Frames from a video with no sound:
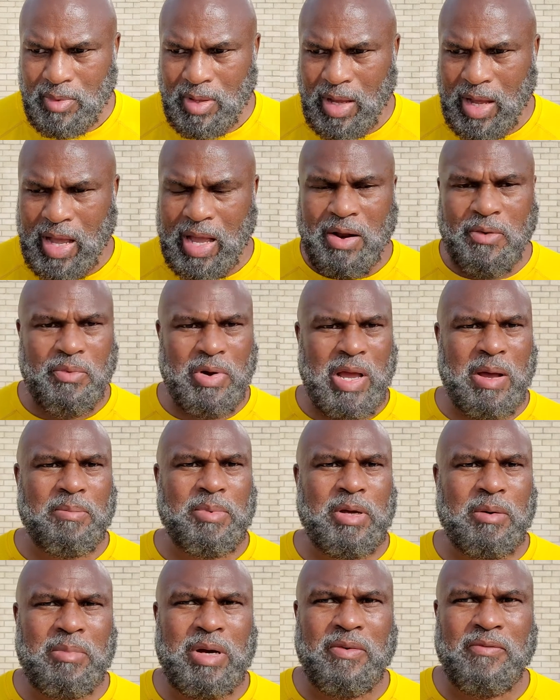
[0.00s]
I had
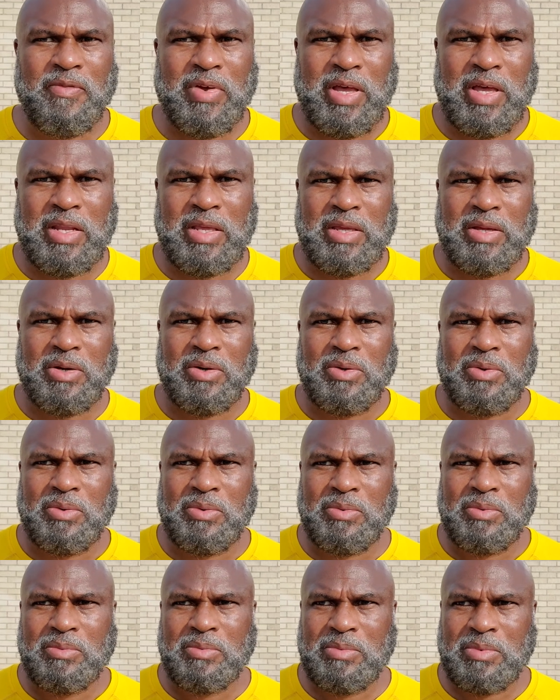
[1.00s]
wrapped up my video,
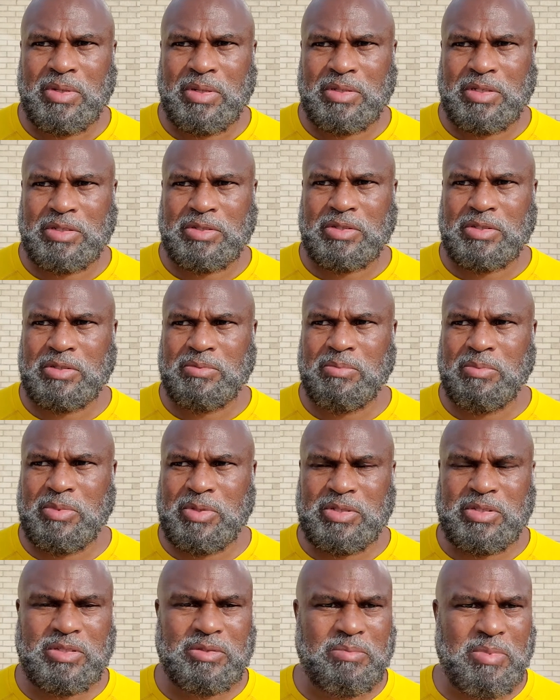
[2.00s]
and this is
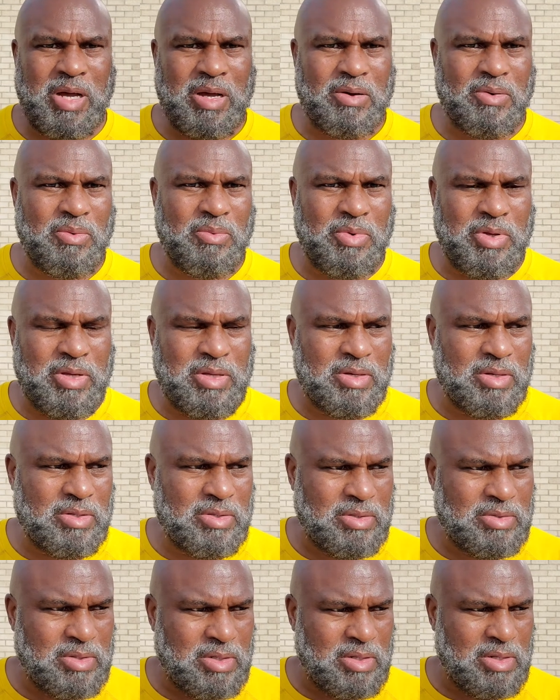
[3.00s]
this is about a week
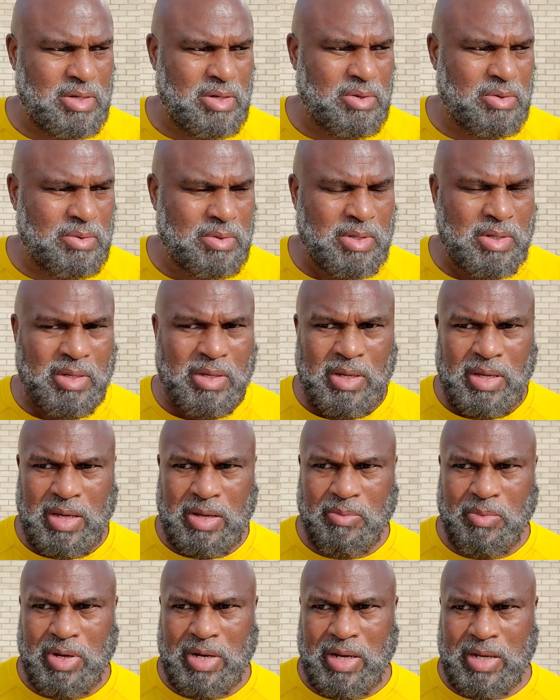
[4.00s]
ago.
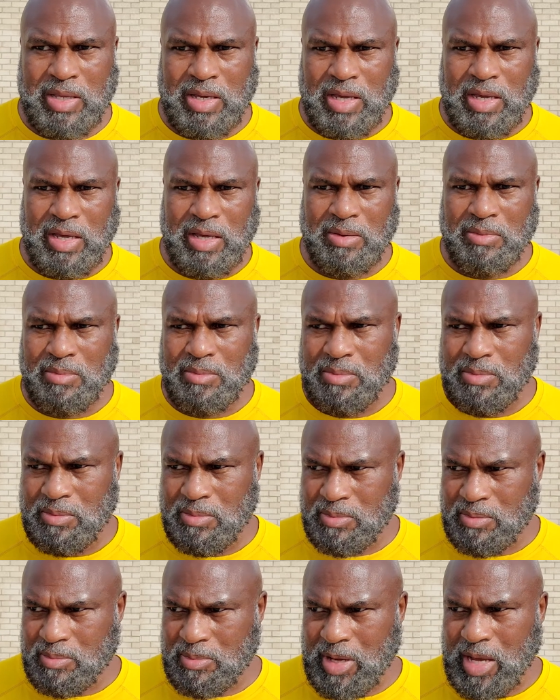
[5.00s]
And when I came
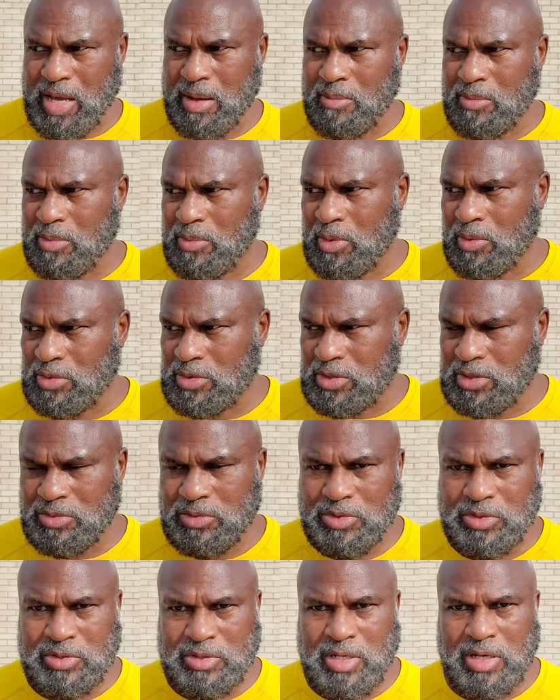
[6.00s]
back, she
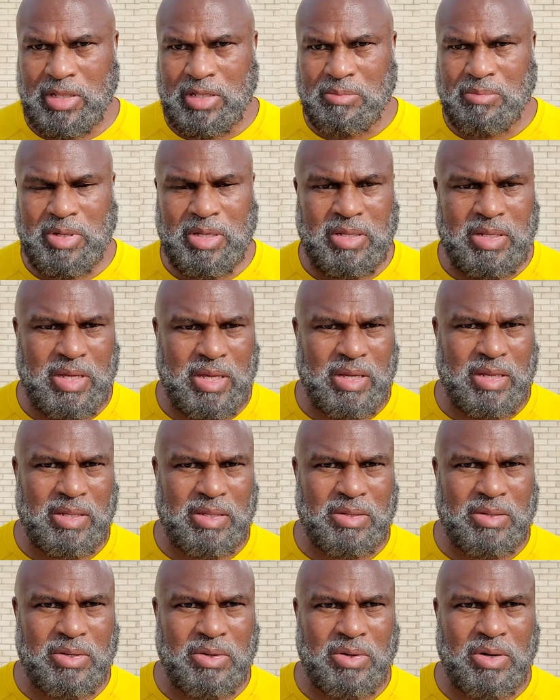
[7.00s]
was telling me that
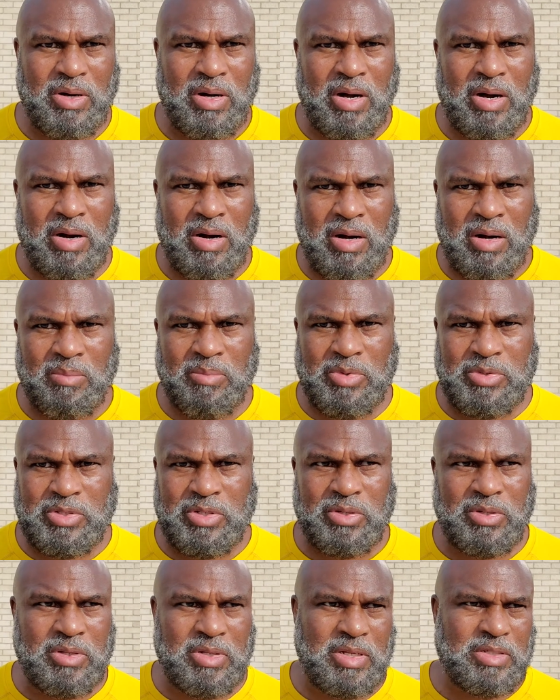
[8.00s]
you know her arm was
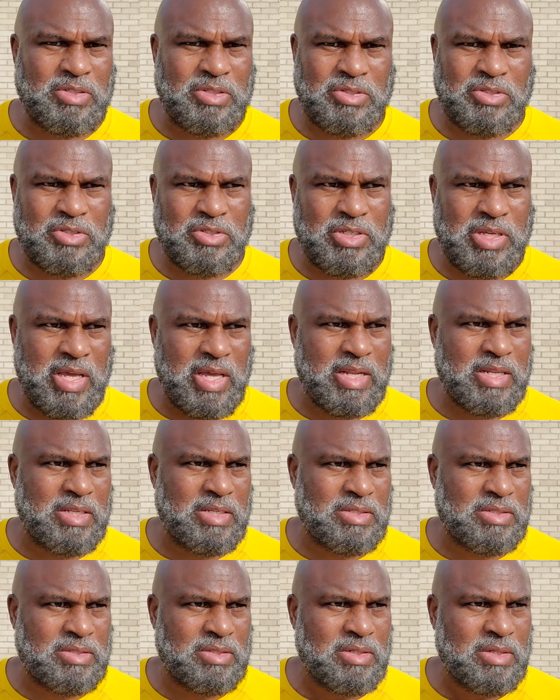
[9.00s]
hurting, that she just had
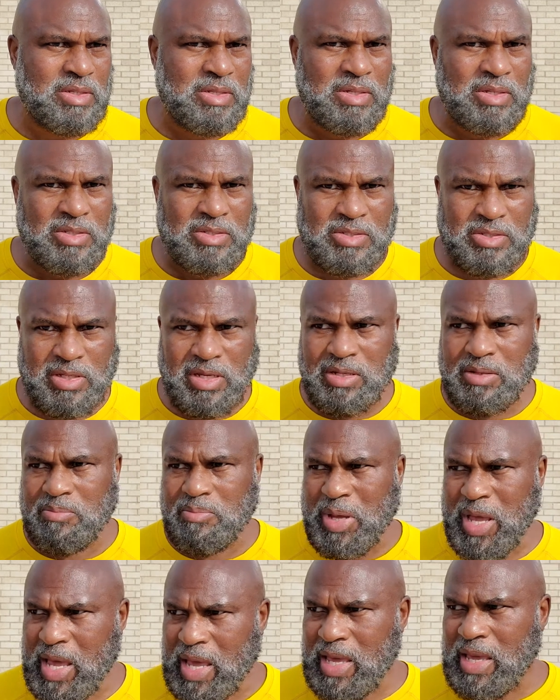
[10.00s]
this sudden
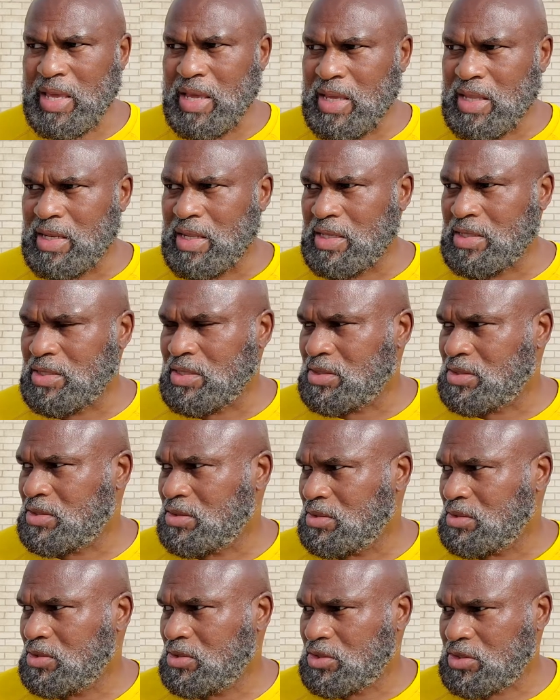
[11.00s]
pain that
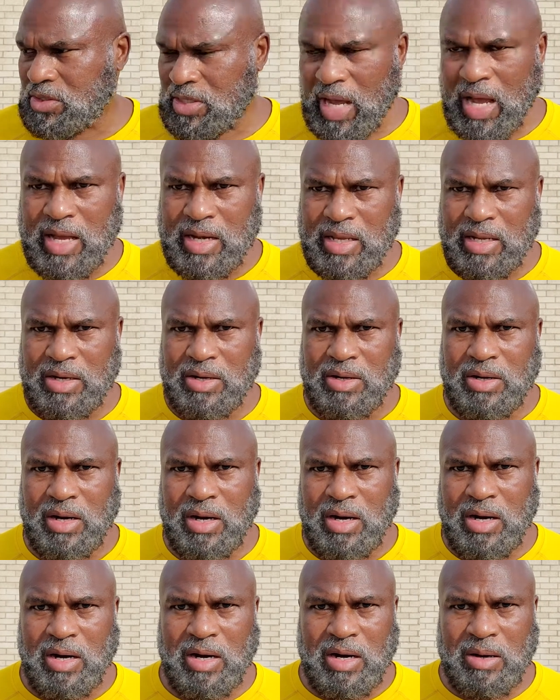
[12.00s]
just shot in her
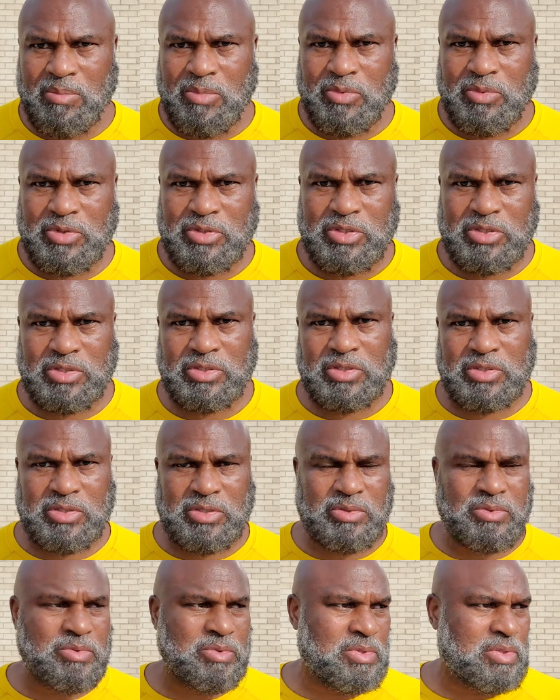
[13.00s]
arm and was
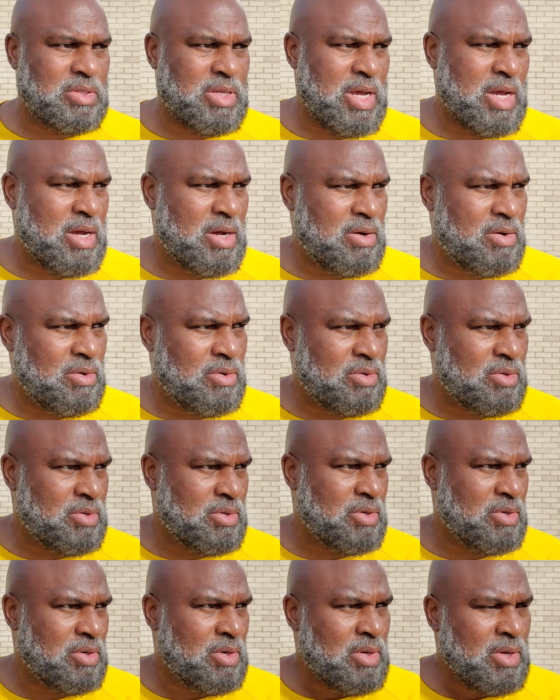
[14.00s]
shooting down
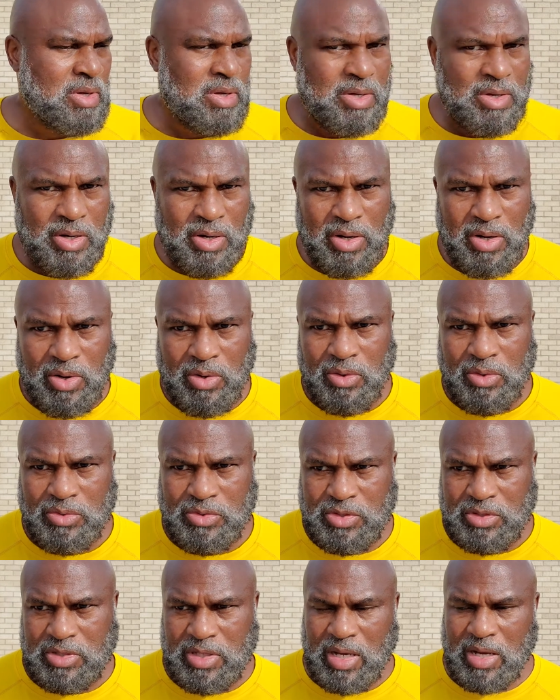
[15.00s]
on her, her whole
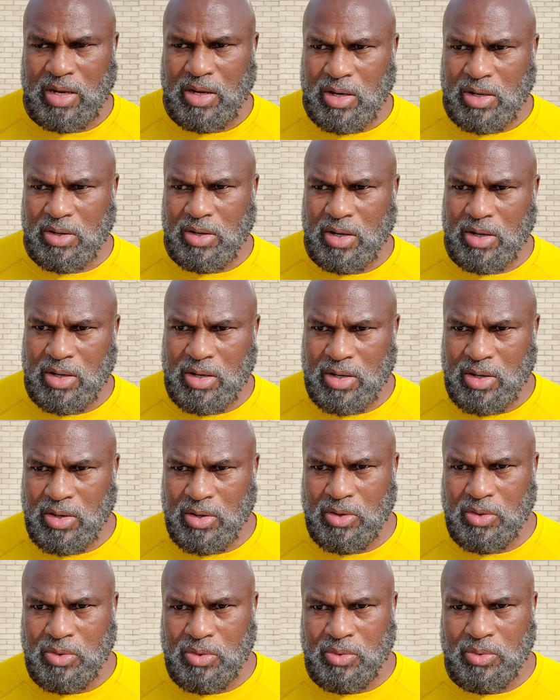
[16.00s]
her, her
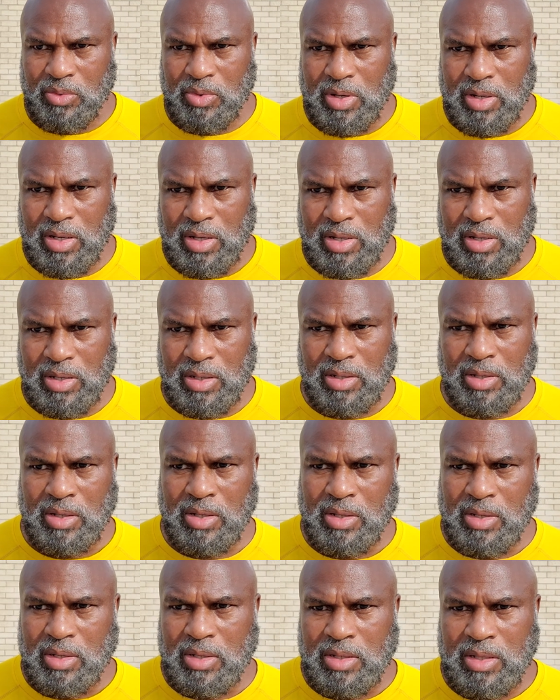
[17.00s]
whole uh,
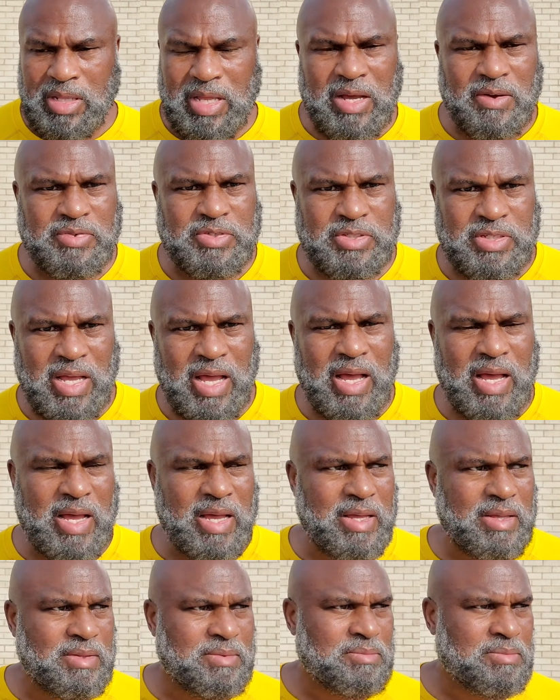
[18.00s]
left
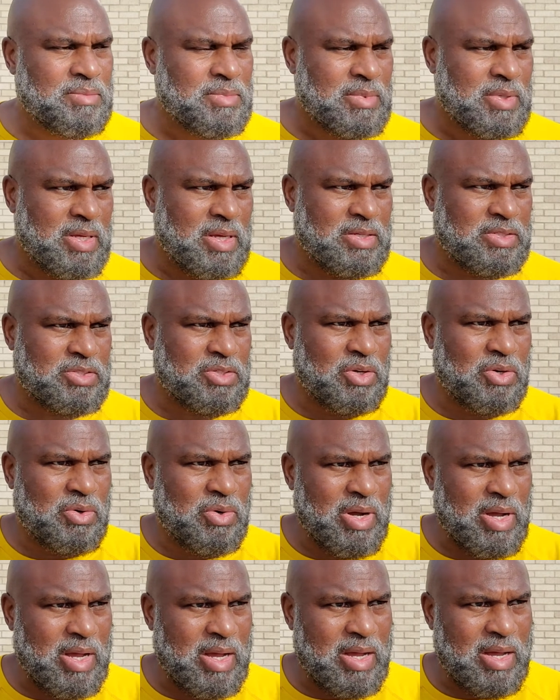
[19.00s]
side. And
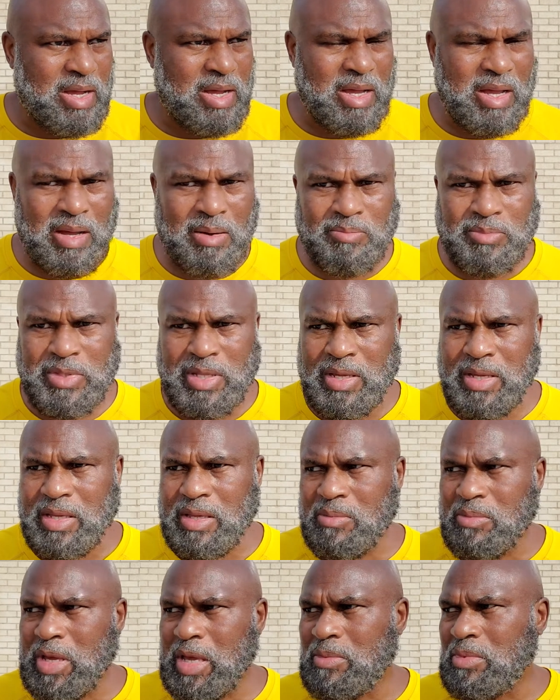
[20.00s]
so I'm
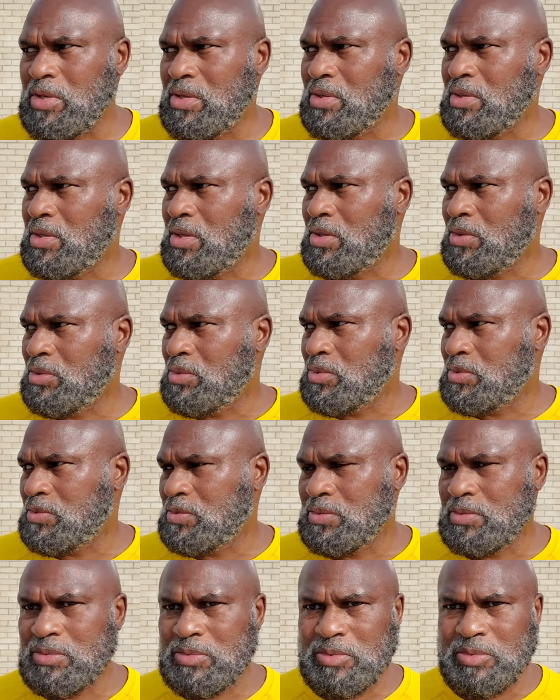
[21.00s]
thinking maybe you know
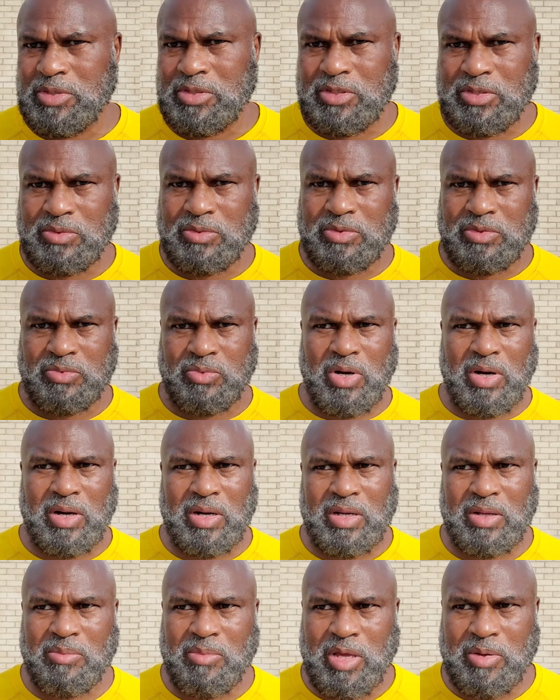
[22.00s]
when she was
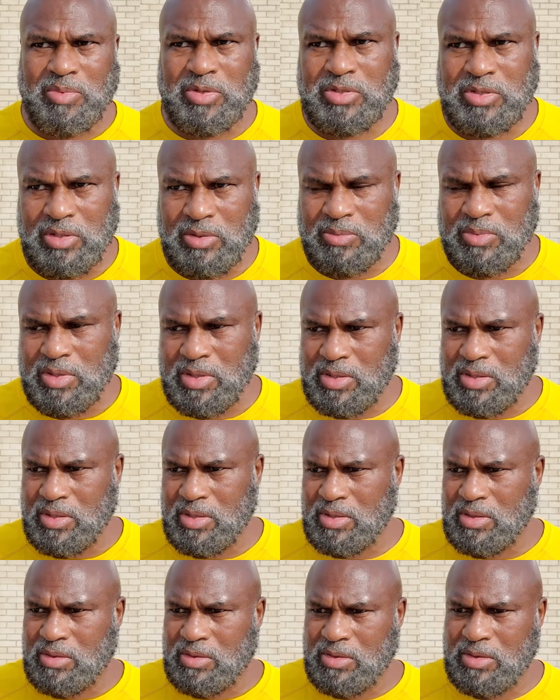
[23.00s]
walking, maybe
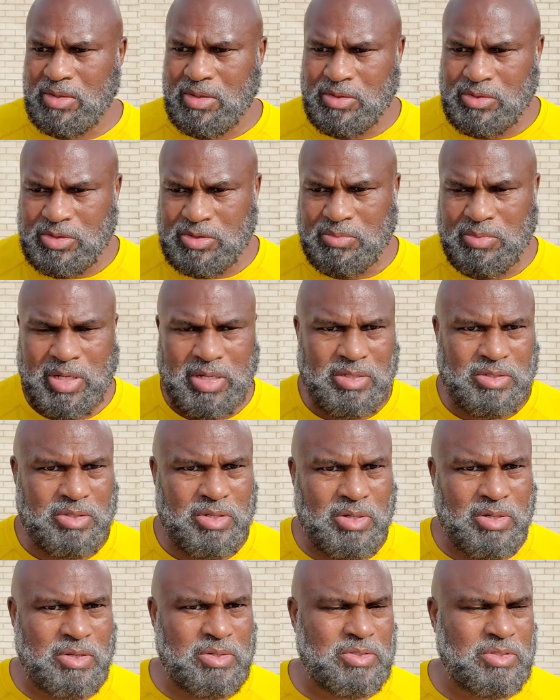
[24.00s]
something, you know, she might have
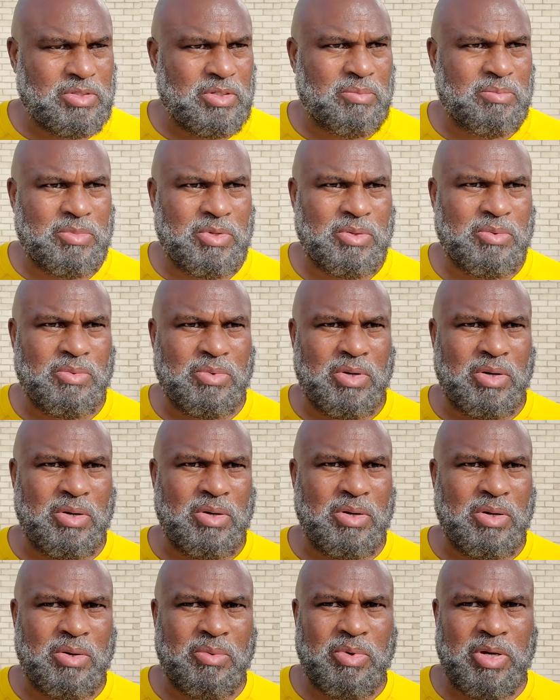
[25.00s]
turned something
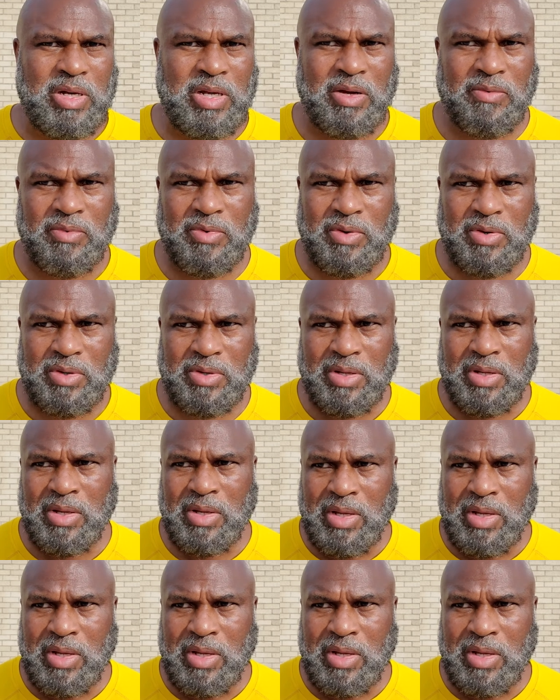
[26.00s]
wrong, whatever, and